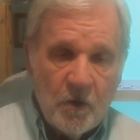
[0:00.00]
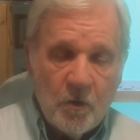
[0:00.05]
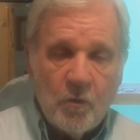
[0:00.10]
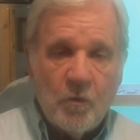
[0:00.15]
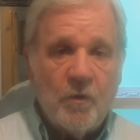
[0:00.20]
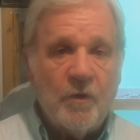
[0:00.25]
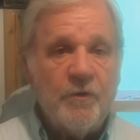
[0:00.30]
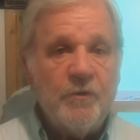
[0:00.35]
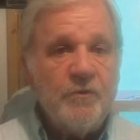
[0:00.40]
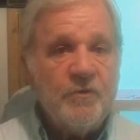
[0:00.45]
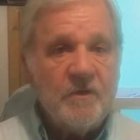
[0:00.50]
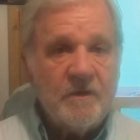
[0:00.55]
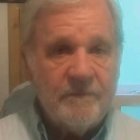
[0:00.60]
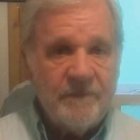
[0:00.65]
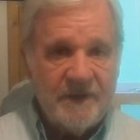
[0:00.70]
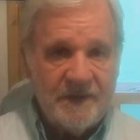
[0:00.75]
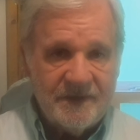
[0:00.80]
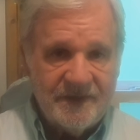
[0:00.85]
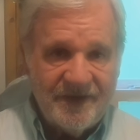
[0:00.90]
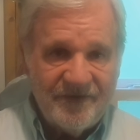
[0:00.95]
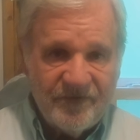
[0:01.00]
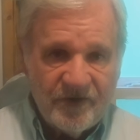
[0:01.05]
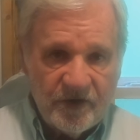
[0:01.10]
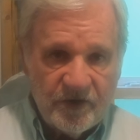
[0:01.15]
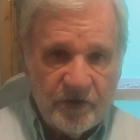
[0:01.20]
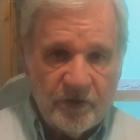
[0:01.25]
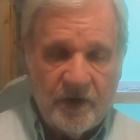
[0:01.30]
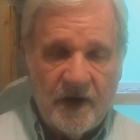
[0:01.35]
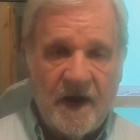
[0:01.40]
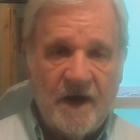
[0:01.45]
Or are you going to be living in
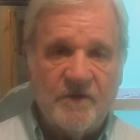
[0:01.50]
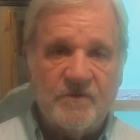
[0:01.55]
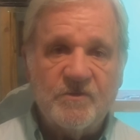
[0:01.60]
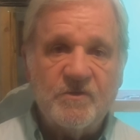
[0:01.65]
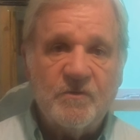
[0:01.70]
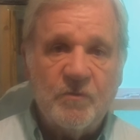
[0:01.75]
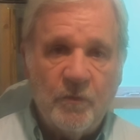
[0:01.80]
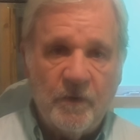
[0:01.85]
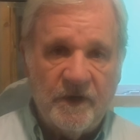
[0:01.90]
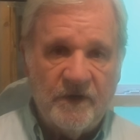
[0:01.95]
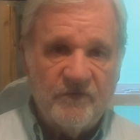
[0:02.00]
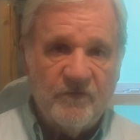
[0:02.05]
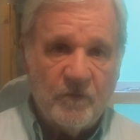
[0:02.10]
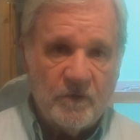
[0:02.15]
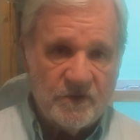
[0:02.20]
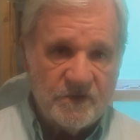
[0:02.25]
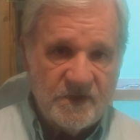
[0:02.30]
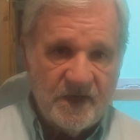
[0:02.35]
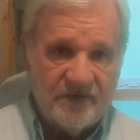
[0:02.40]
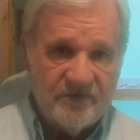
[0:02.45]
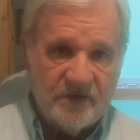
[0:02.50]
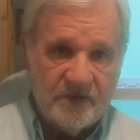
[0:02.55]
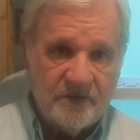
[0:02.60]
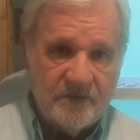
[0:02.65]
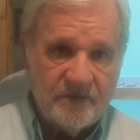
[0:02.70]
your house 24/7?